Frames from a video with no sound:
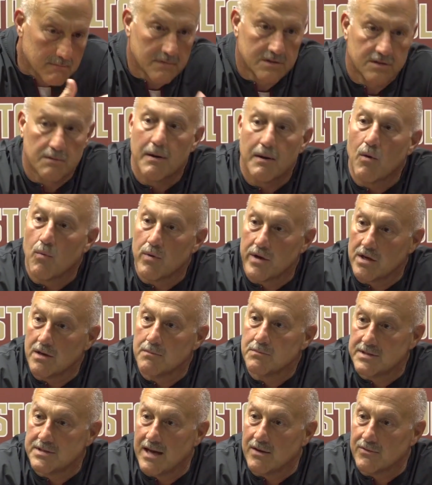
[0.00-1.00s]
it's about what it
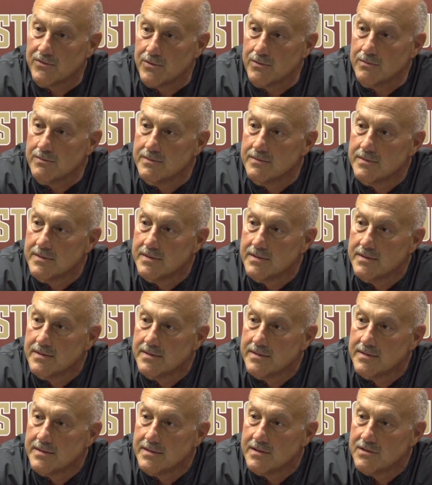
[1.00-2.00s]
comes down to.
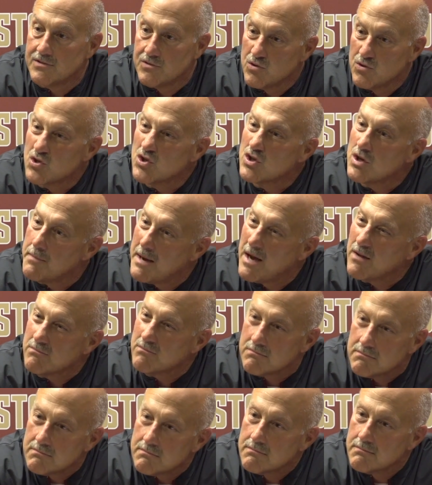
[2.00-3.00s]
It's usually about
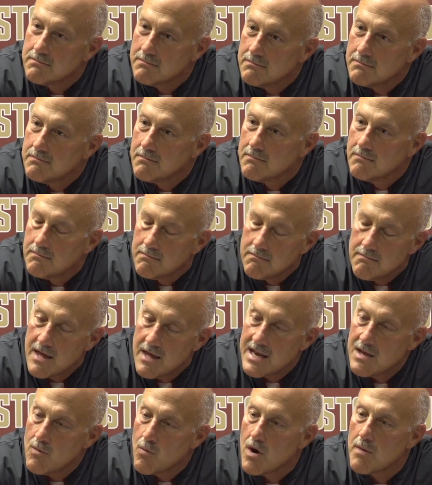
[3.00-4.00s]

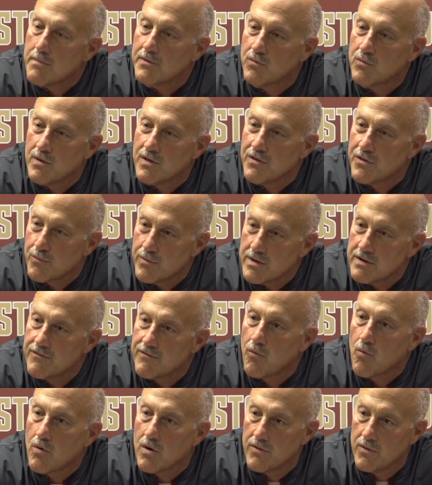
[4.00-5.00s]
anywhere between three and
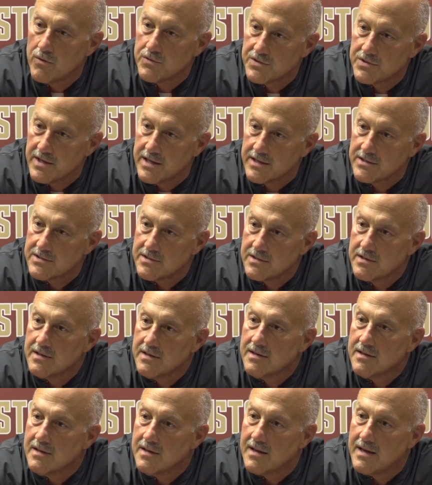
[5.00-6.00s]
four of those things.
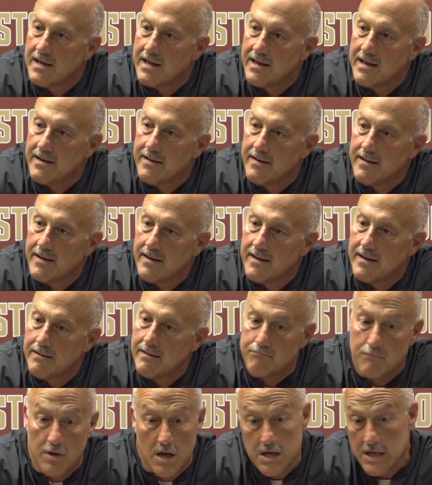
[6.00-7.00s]
And
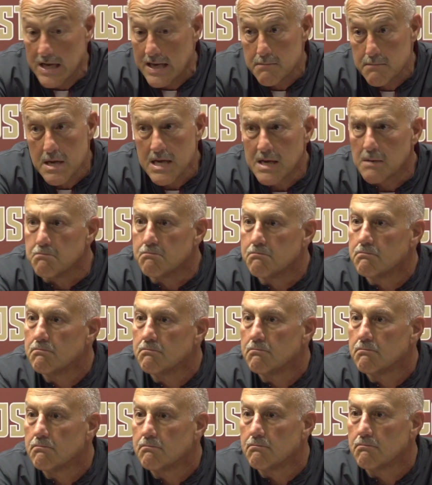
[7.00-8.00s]
you got to make them.
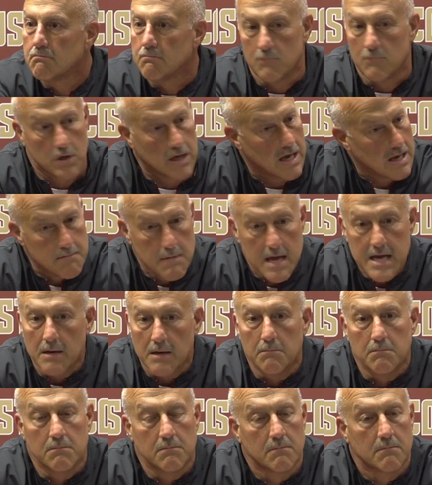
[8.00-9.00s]
you got to make them.